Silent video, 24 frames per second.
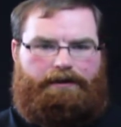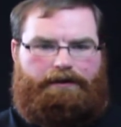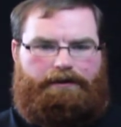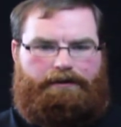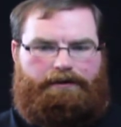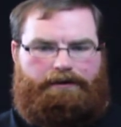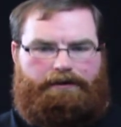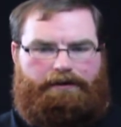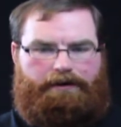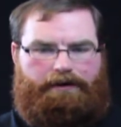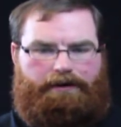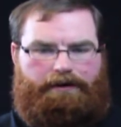
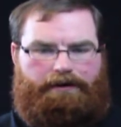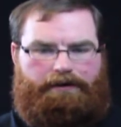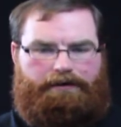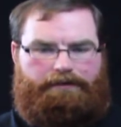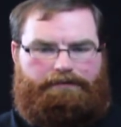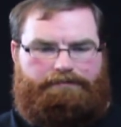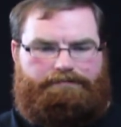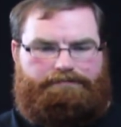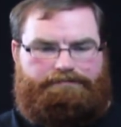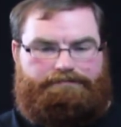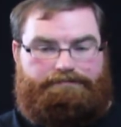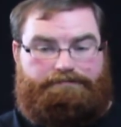
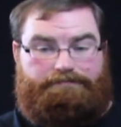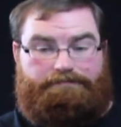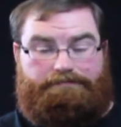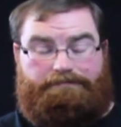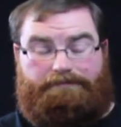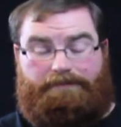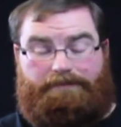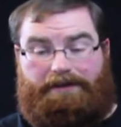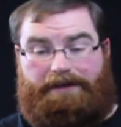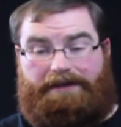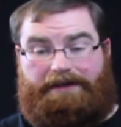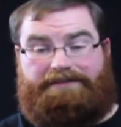
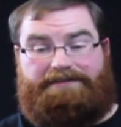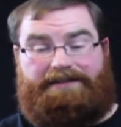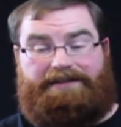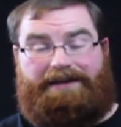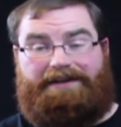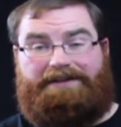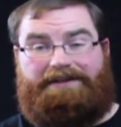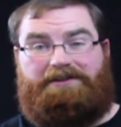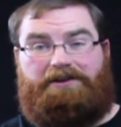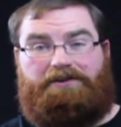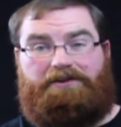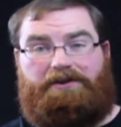A
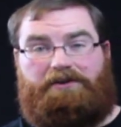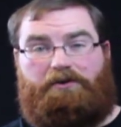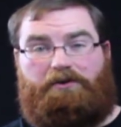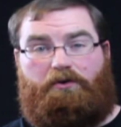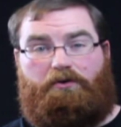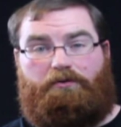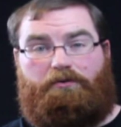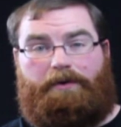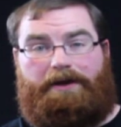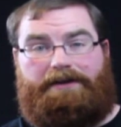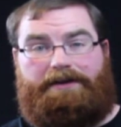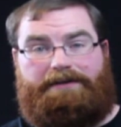secondary
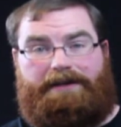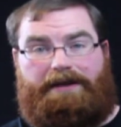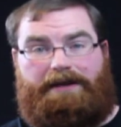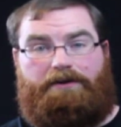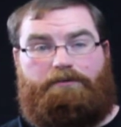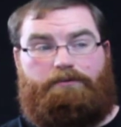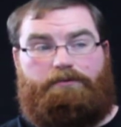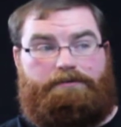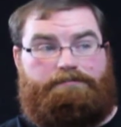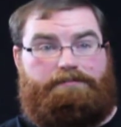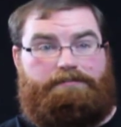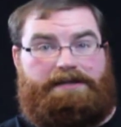goal right now
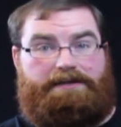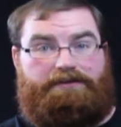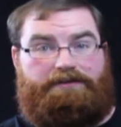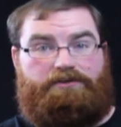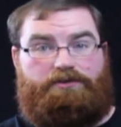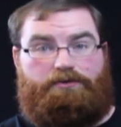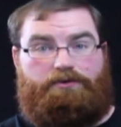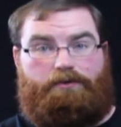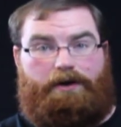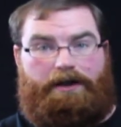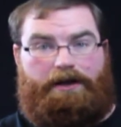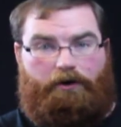would be
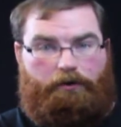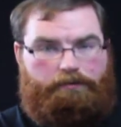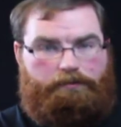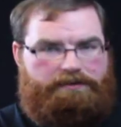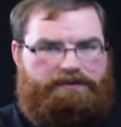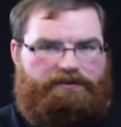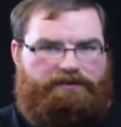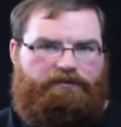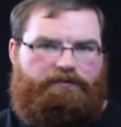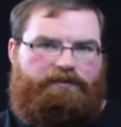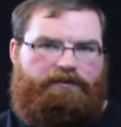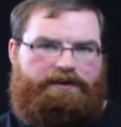to help
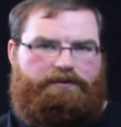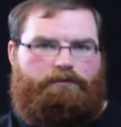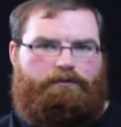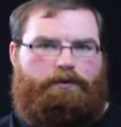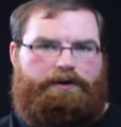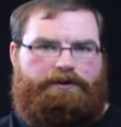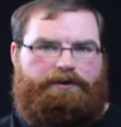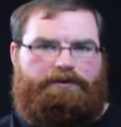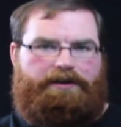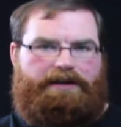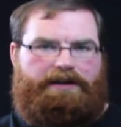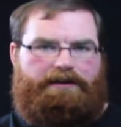defend
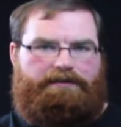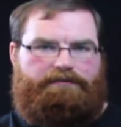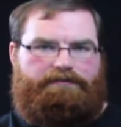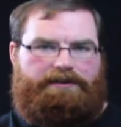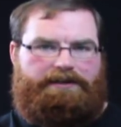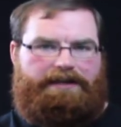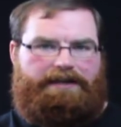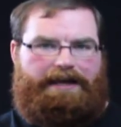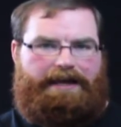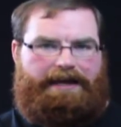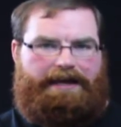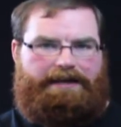Winter
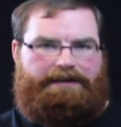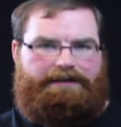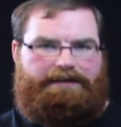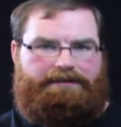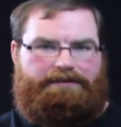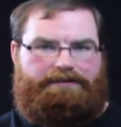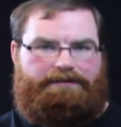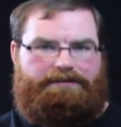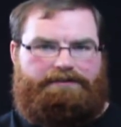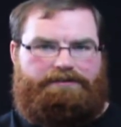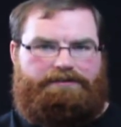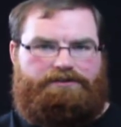Haven
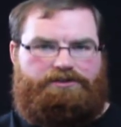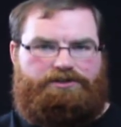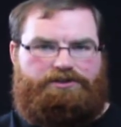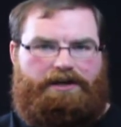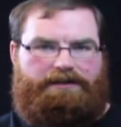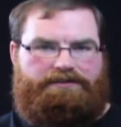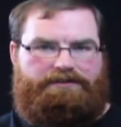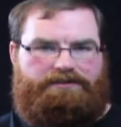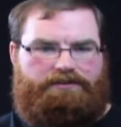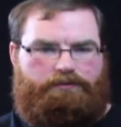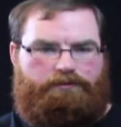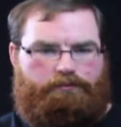and
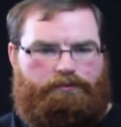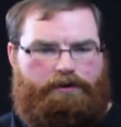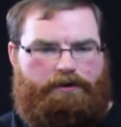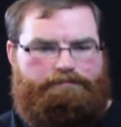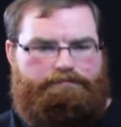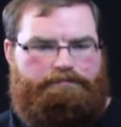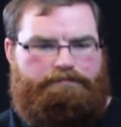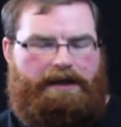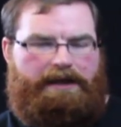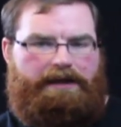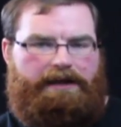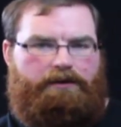just
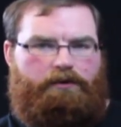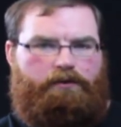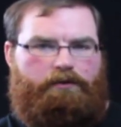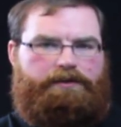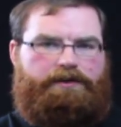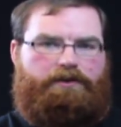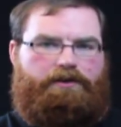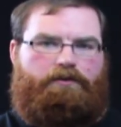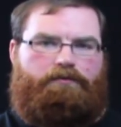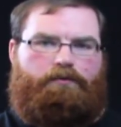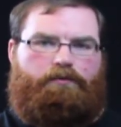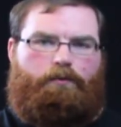repel
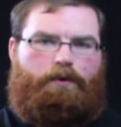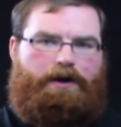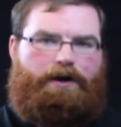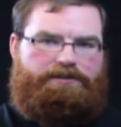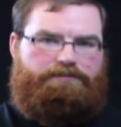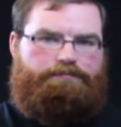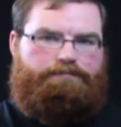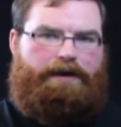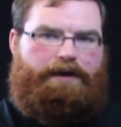the Overwatch